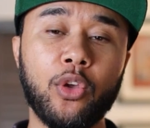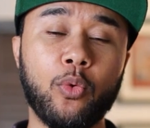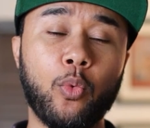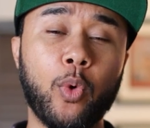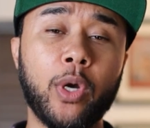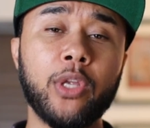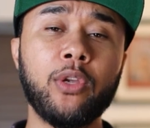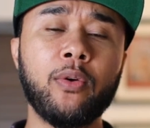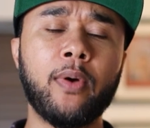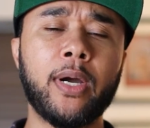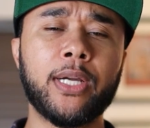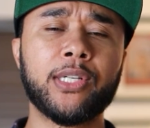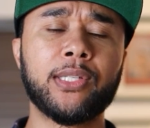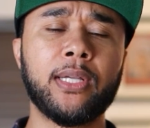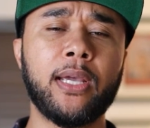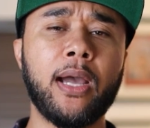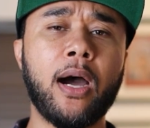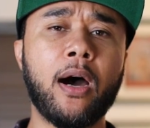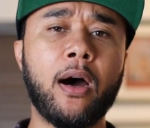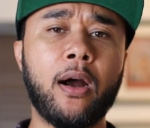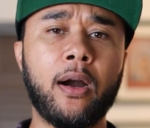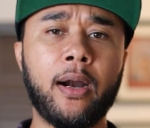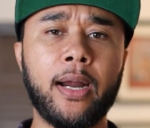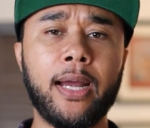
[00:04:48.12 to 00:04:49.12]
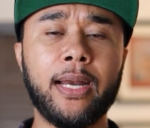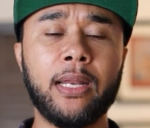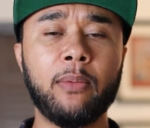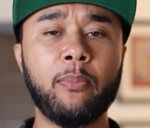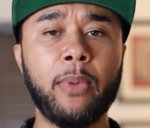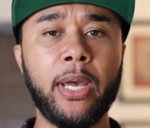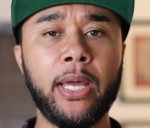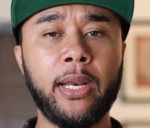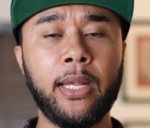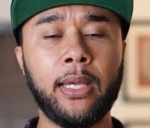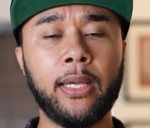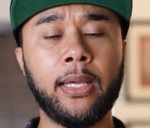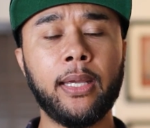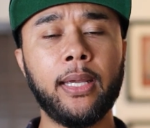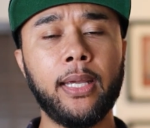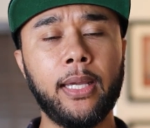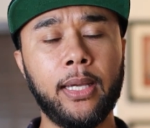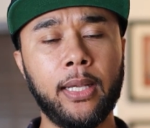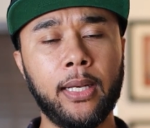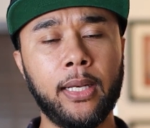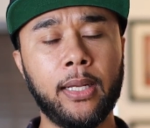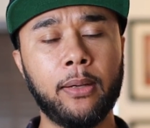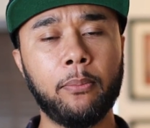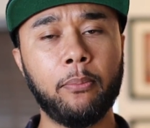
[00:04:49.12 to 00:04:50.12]
when you actually are animating
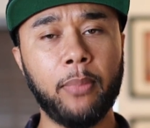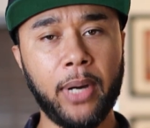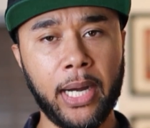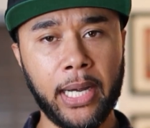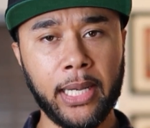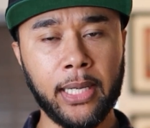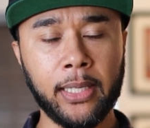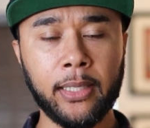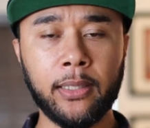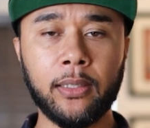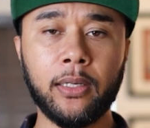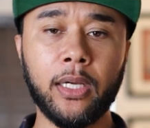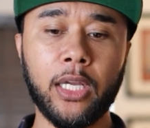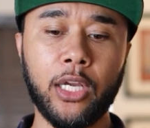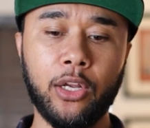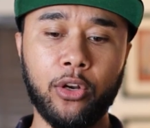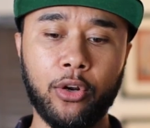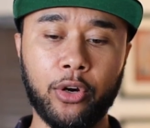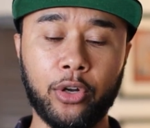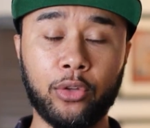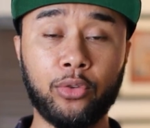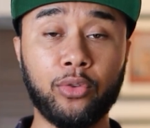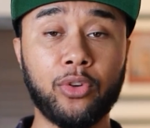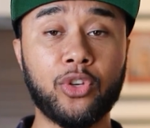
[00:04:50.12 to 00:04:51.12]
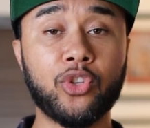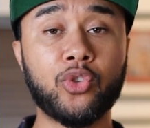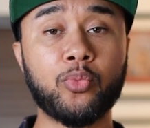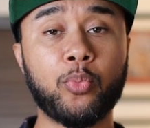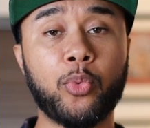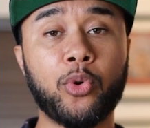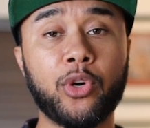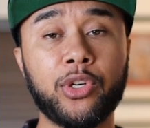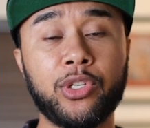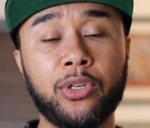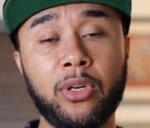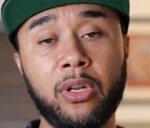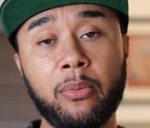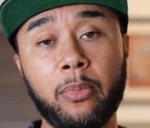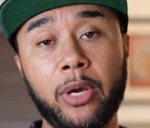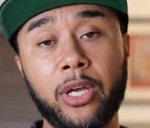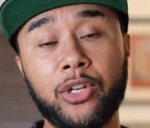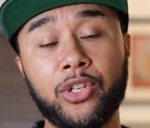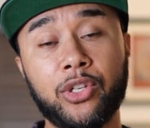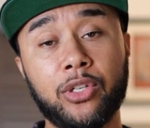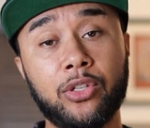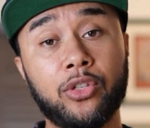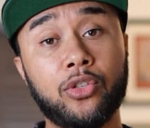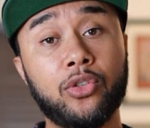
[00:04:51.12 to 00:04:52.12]
in Maya, in order to export your
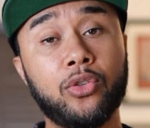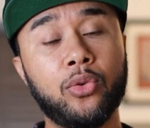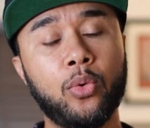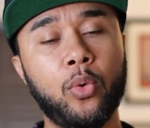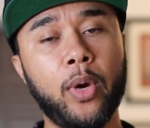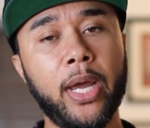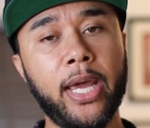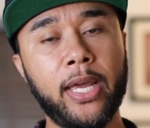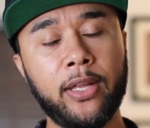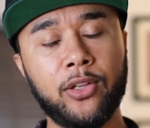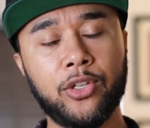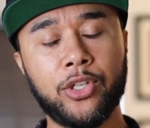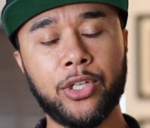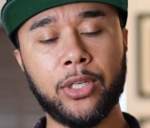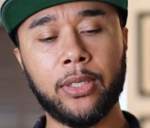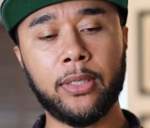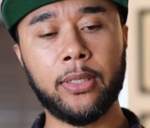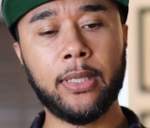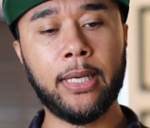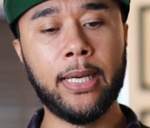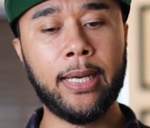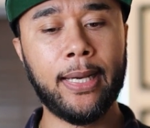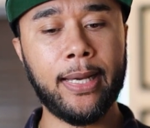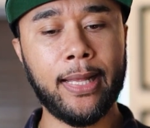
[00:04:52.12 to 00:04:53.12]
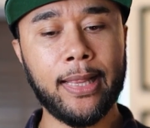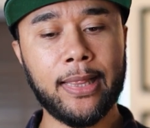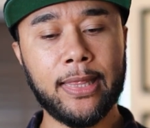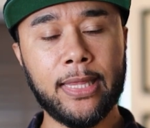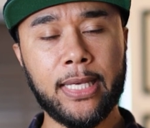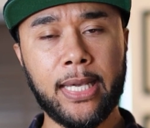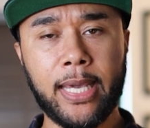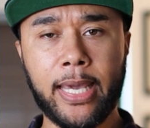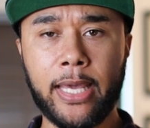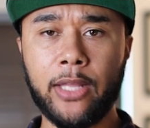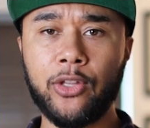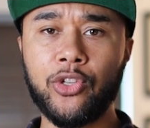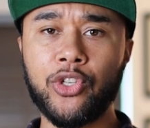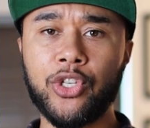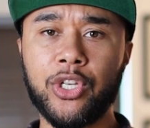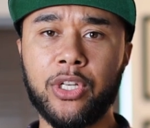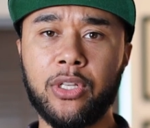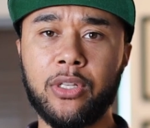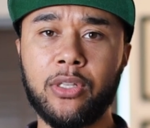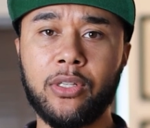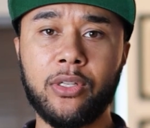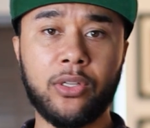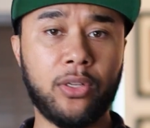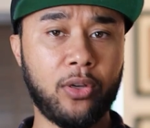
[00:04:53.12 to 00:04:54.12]
animations to Engine, the
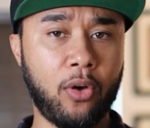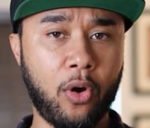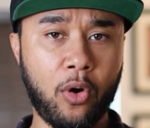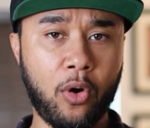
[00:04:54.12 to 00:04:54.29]
engines,